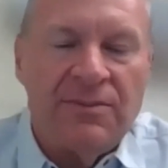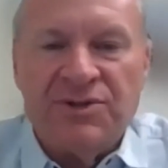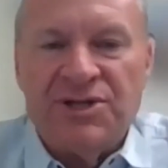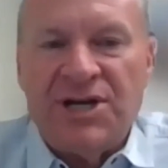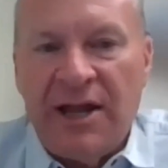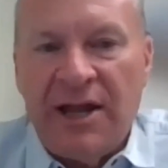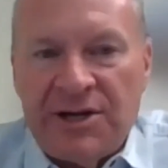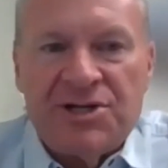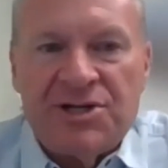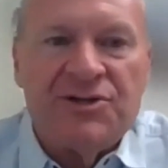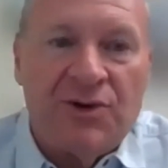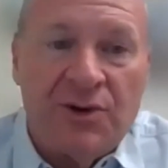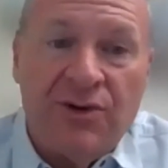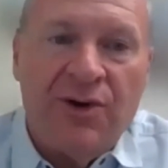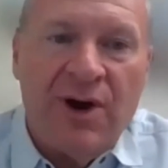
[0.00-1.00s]

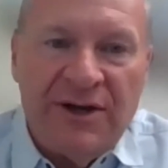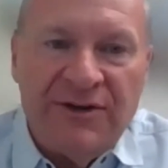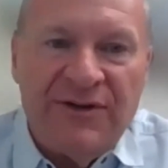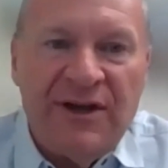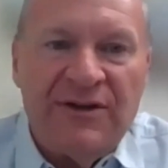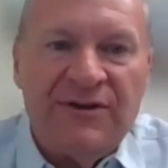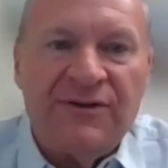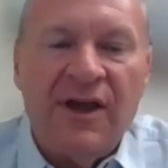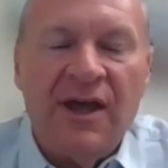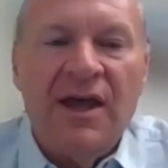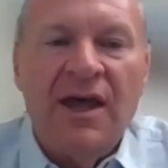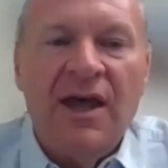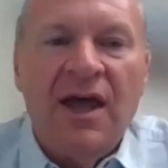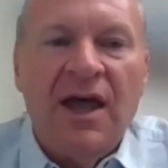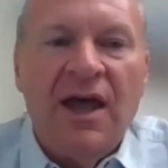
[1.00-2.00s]
challenges or crises.
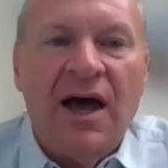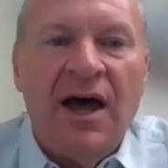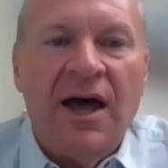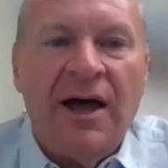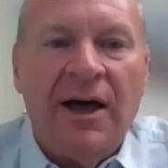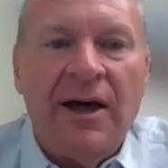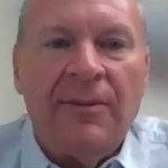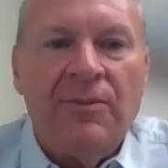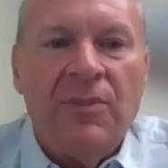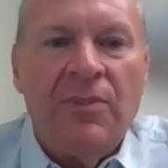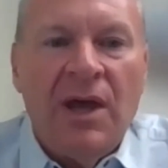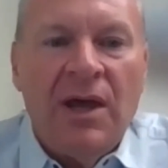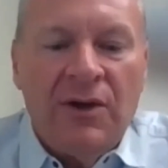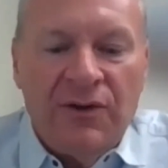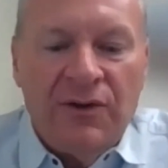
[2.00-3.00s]

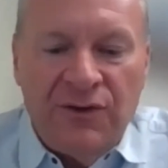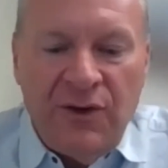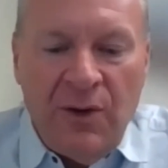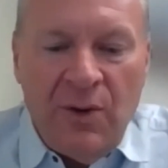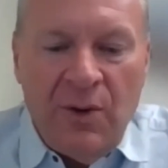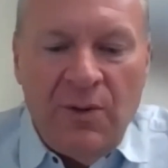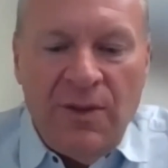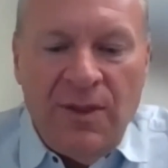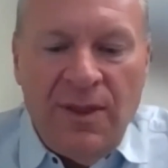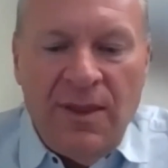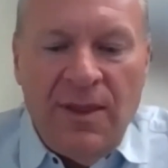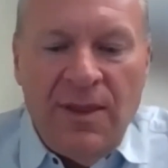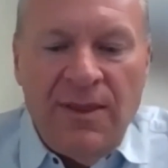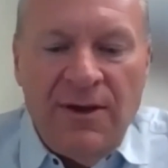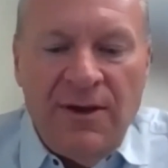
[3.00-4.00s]
So
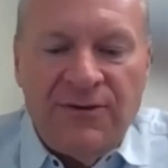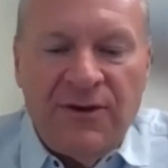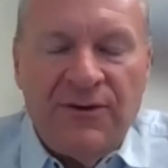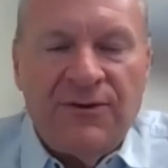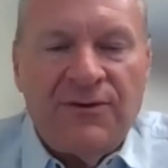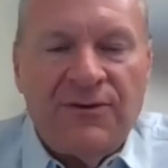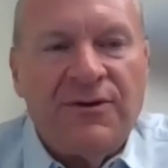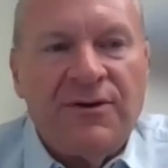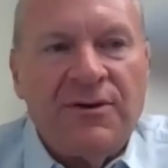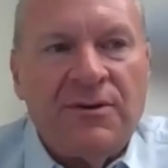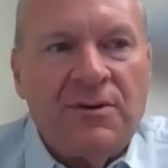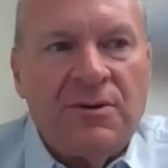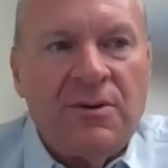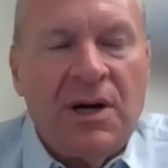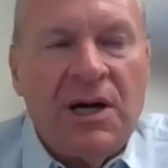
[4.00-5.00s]
this is
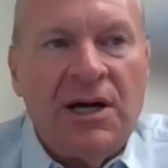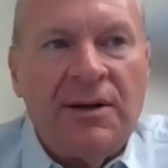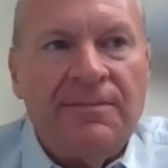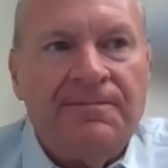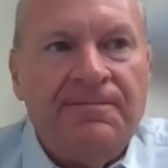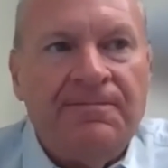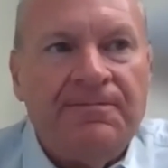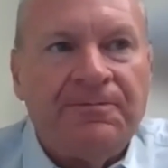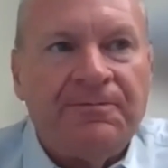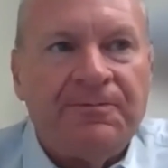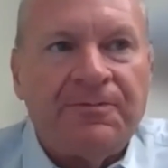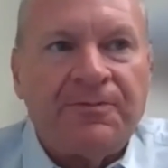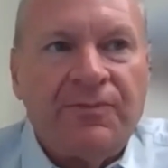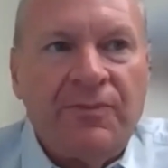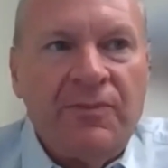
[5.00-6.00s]
to
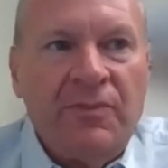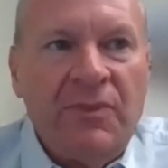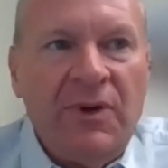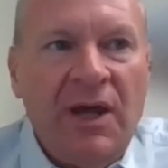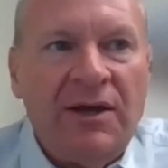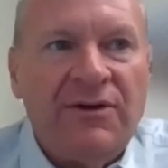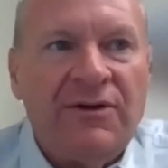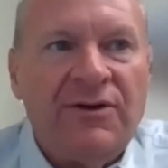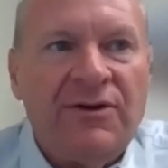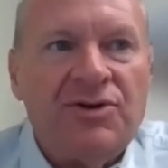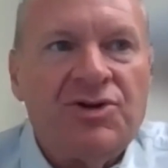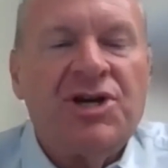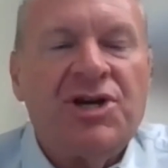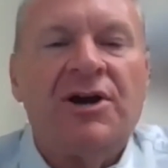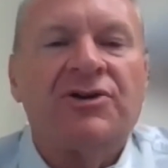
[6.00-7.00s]

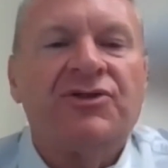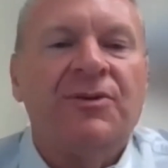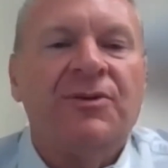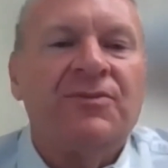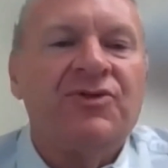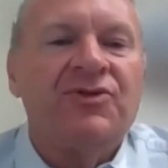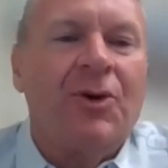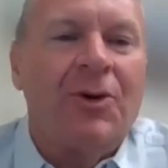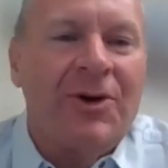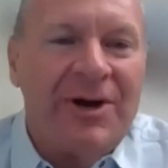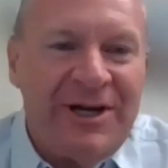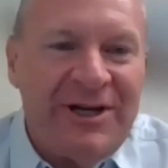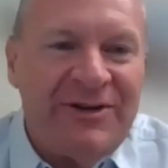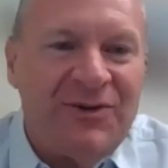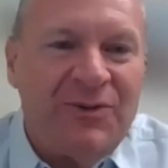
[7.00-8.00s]
share some
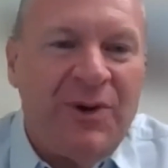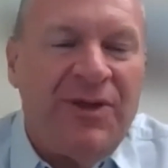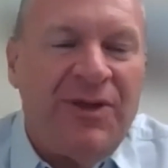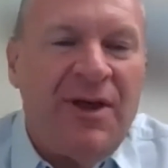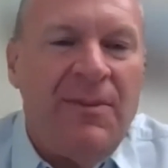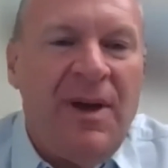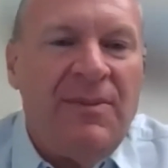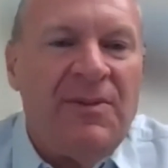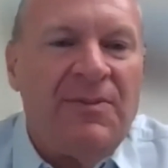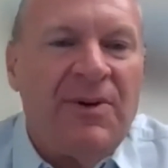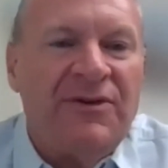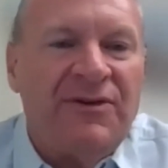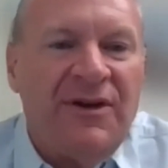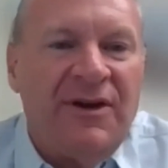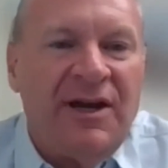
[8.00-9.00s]
stories with them, maybe
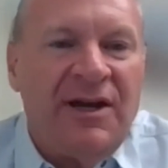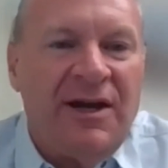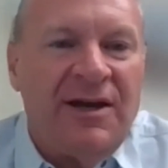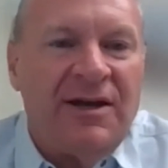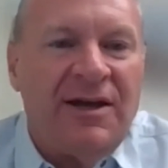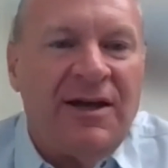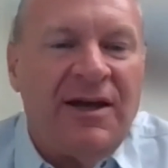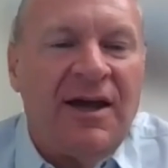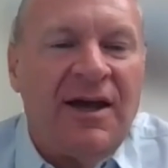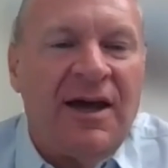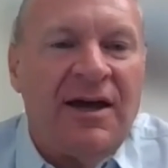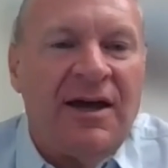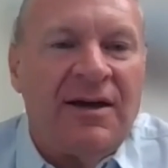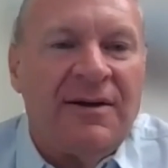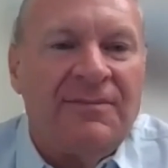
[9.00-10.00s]
puts it in
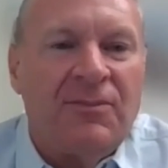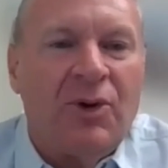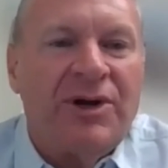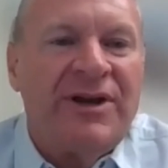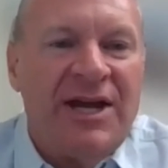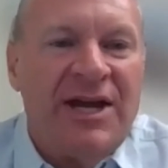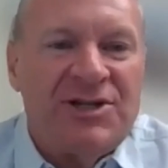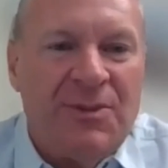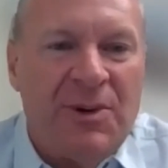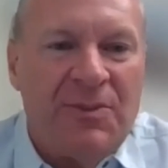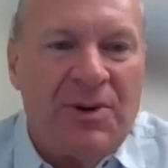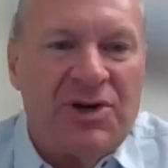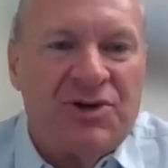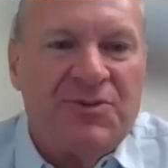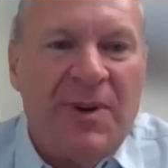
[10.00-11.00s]
a more tangible
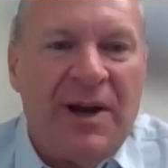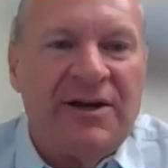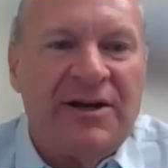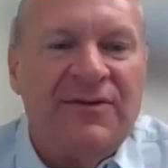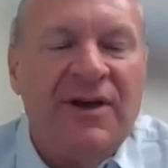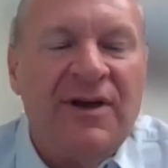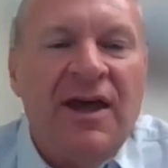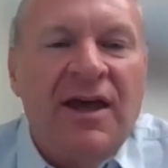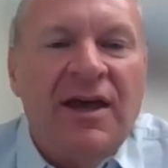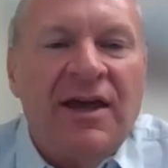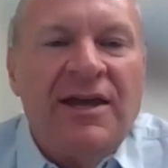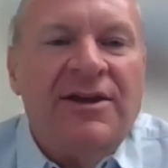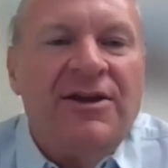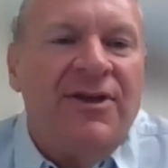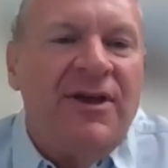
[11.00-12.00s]
perspective.
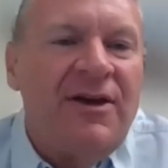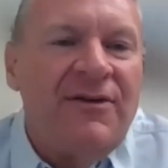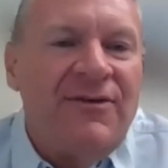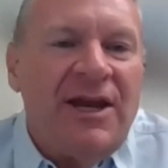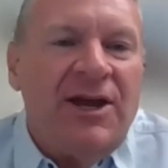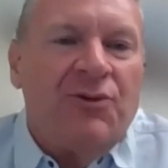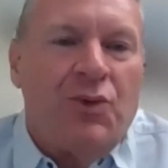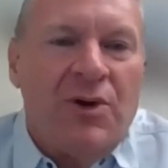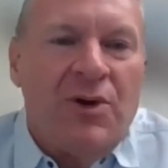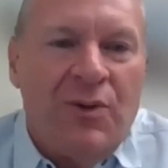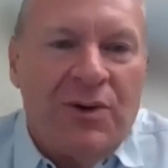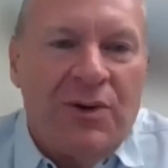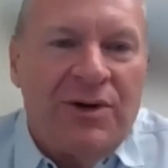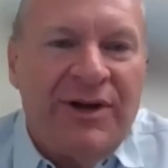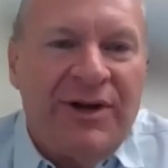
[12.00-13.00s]
Can you think of any real
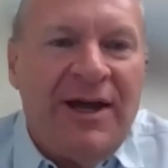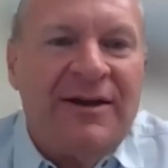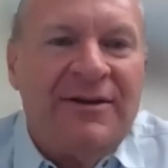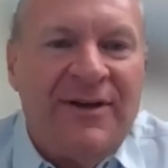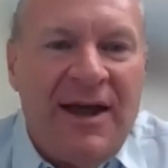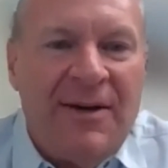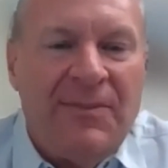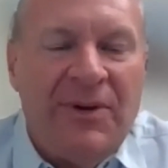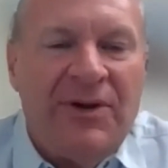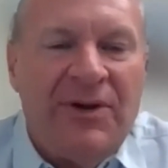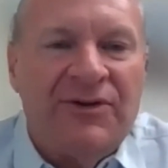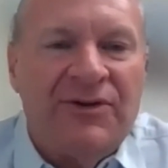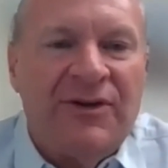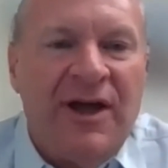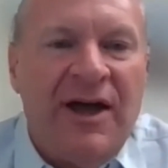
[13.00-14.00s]
world
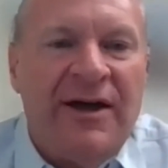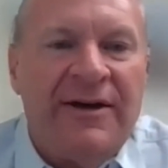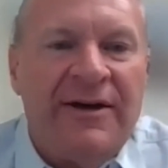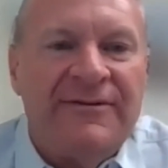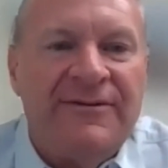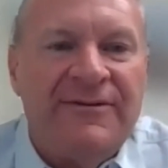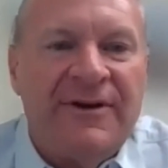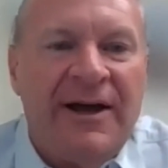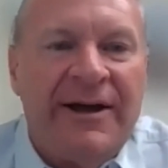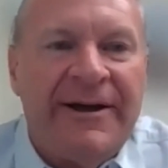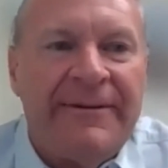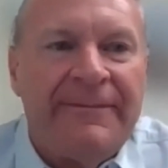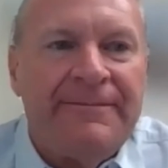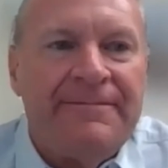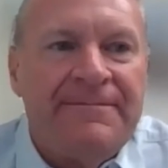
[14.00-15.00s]
examples of
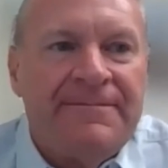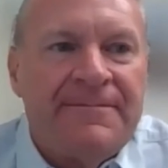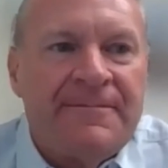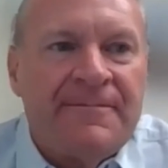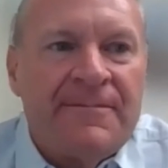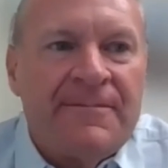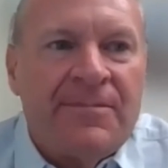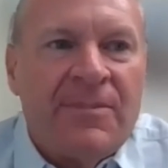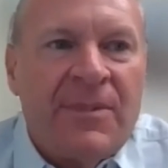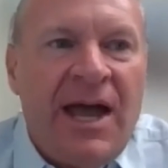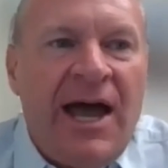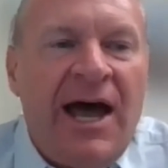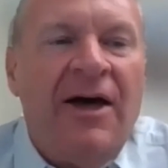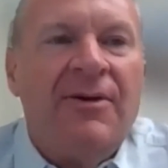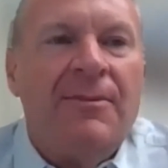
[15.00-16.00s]

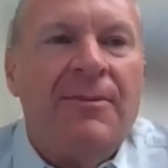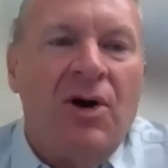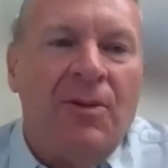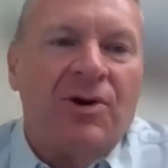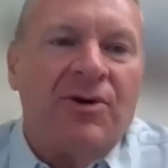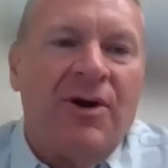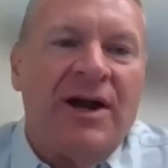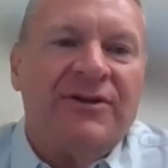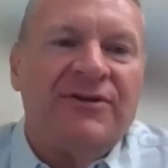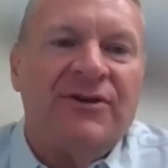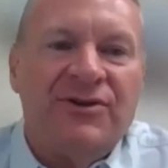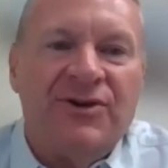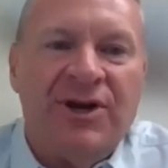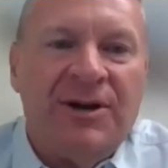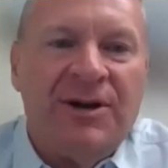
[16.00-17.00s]
how the mobile
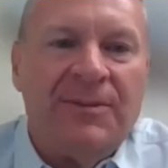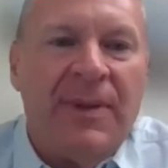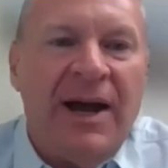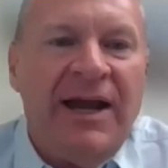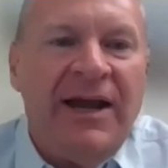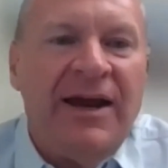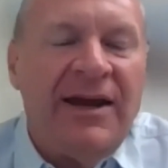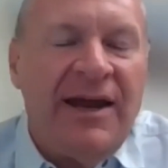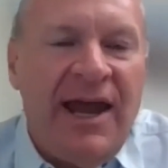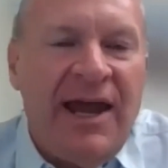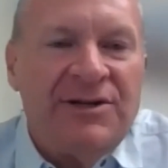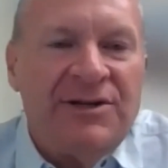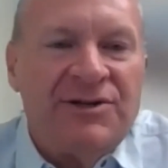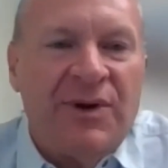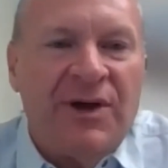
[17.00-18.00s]
crisis unit might
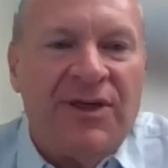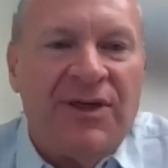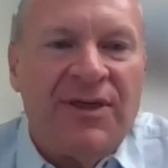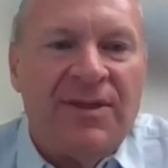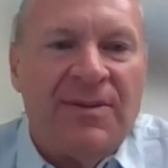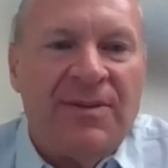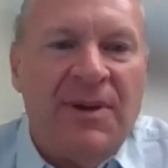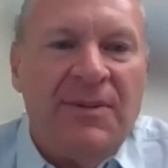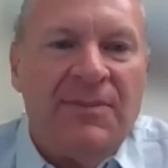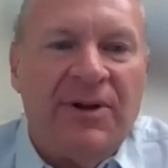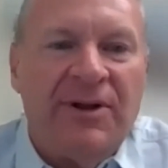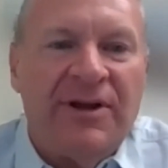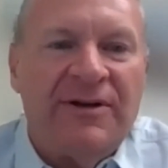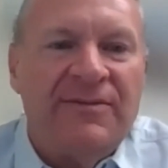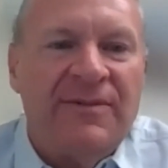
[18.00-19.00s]
engage with
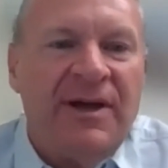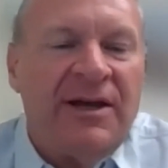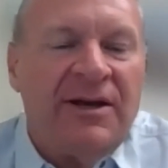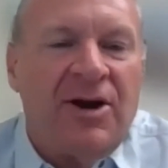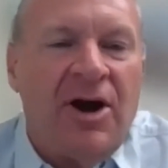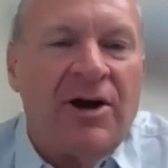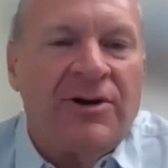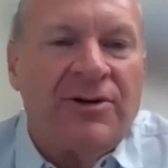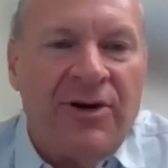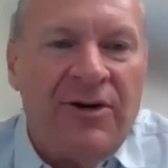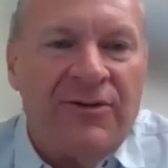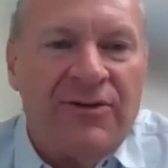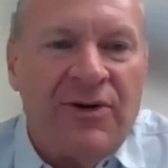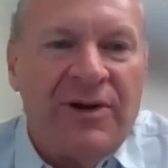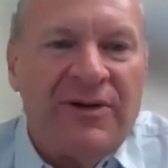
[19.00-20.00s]
people in Garden
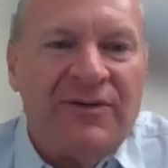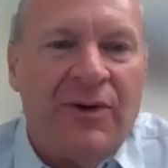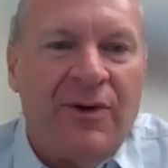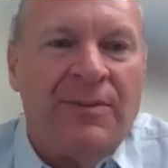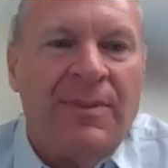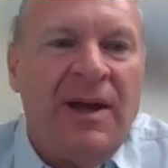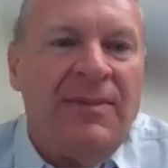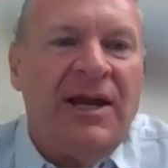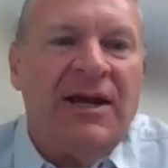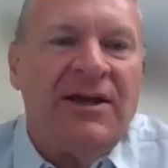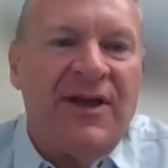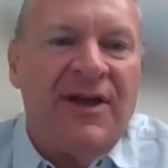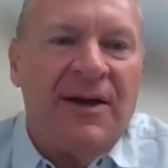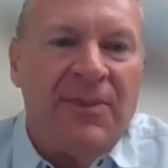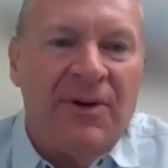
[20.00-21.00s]
Grove going forward? Maybe an
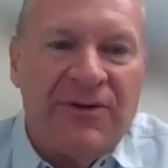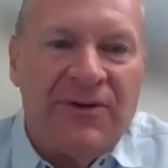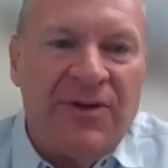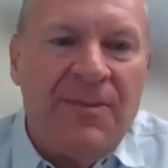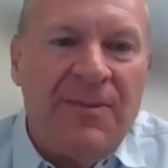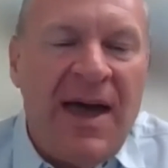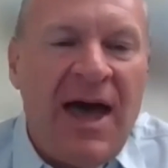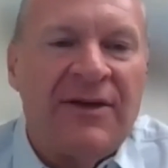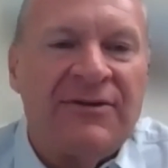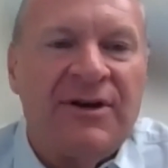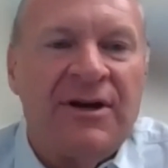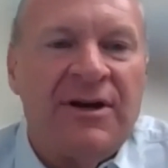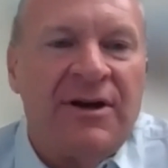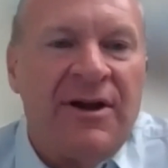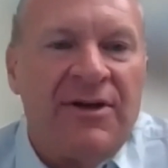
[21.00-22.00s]
example from the
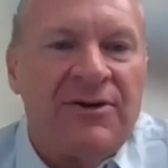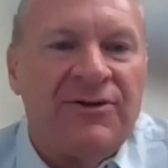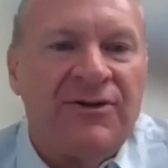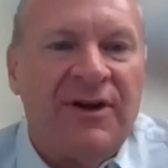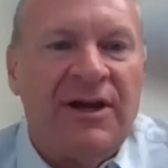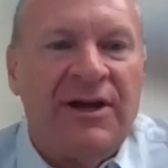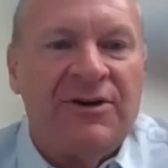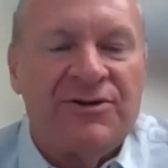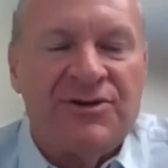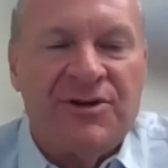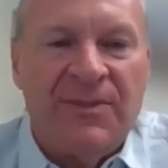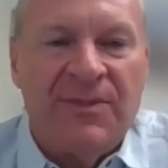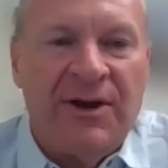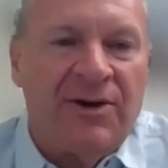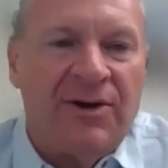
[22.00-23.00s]
past in another city or
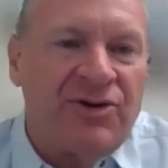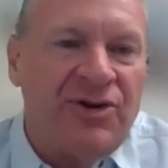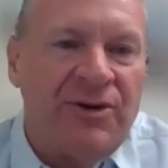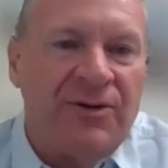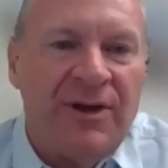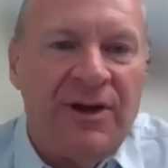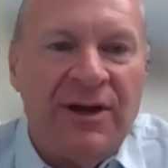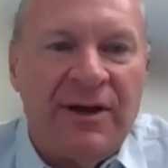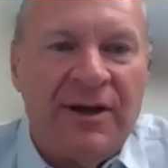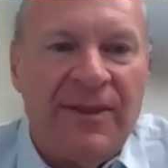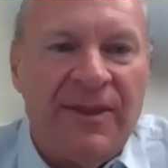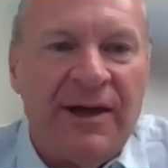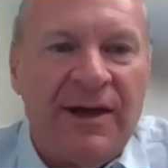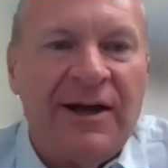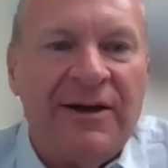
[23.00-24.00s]
something or two that you
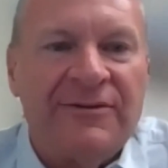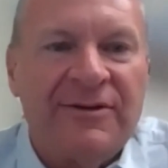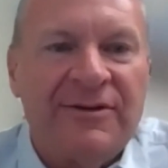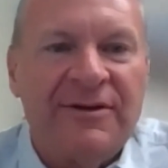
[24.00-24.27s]
can think of.